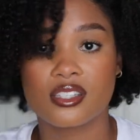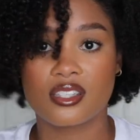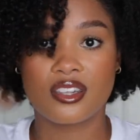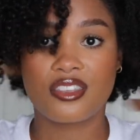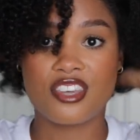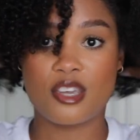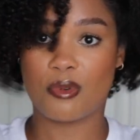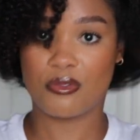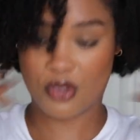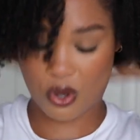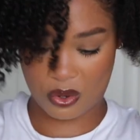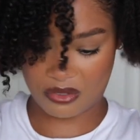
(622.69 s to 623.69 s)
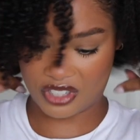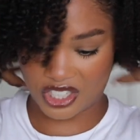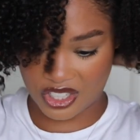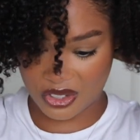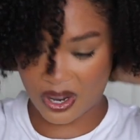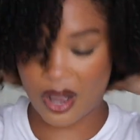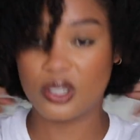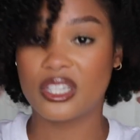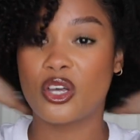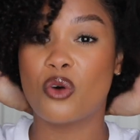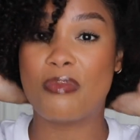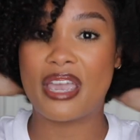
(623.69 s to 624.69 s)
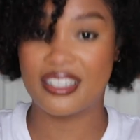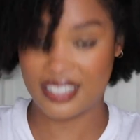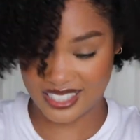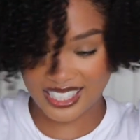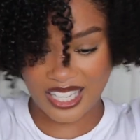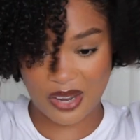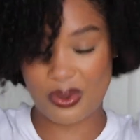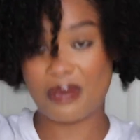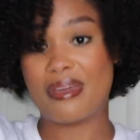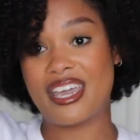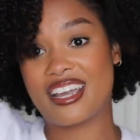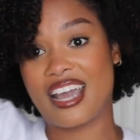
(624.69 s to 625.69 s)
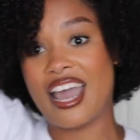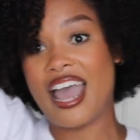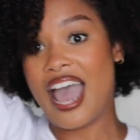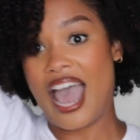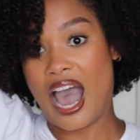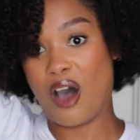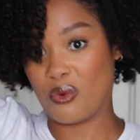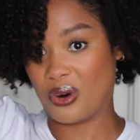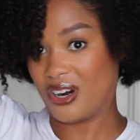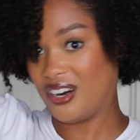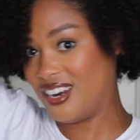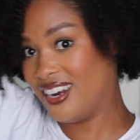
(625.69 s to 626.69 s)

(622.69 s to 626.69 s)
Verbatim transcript: is the theme of the whole video. How low maintenance can we make our